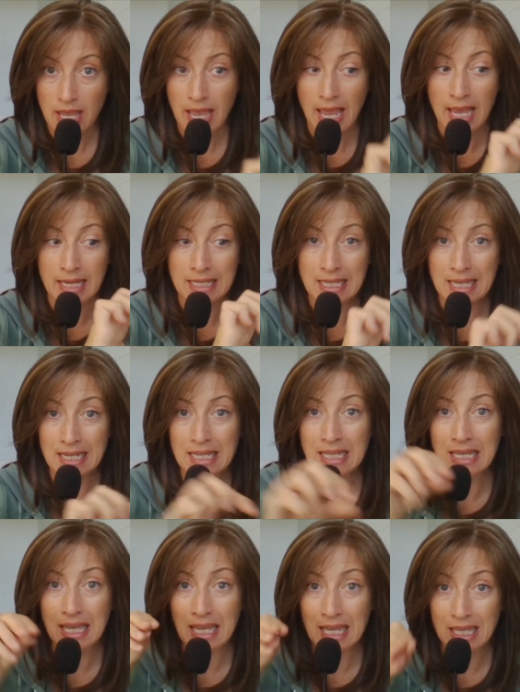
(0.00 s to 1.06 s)
and getting
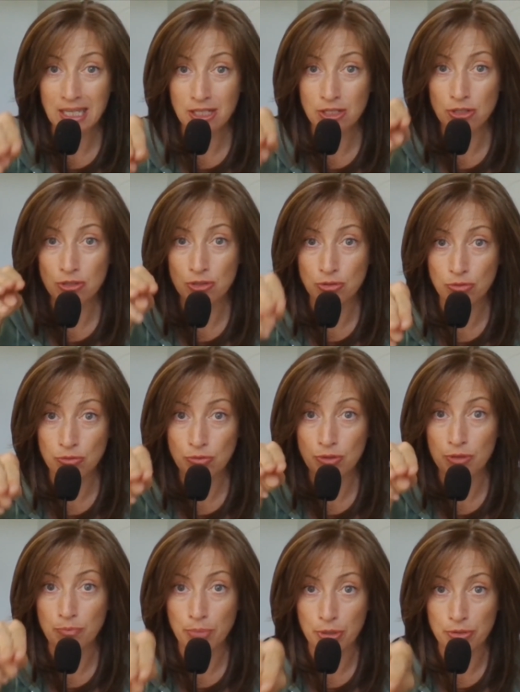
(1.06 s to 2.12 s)
into
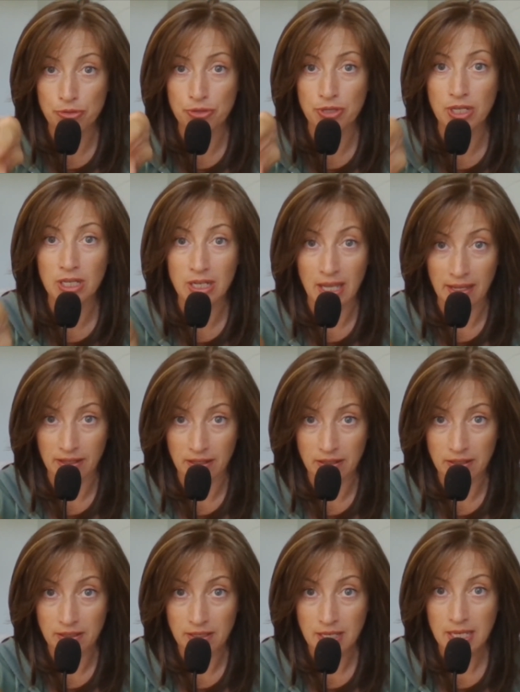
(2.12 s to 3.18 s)
the birth canal,